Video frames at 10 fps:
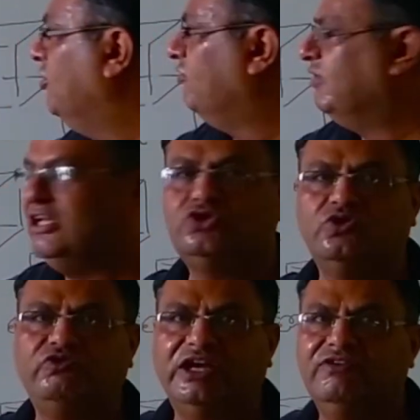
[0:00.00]
or
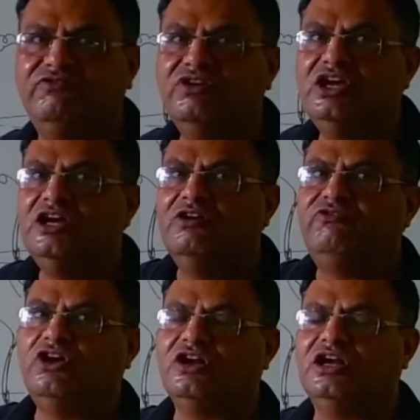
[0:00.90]
1:5
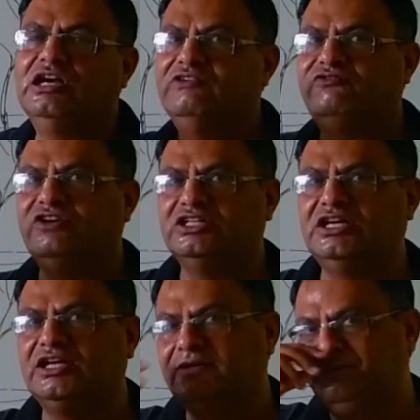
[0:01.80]
for
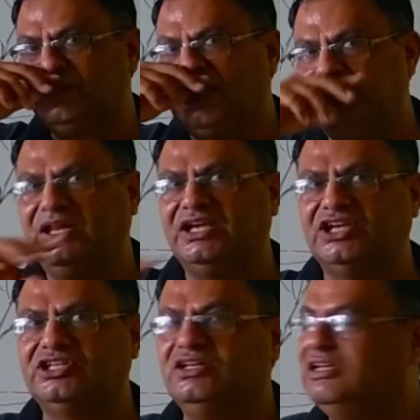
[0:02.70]
further
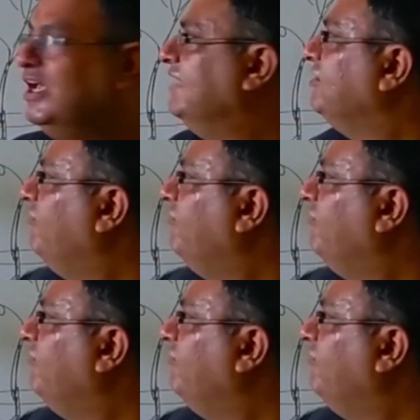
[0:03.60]
application as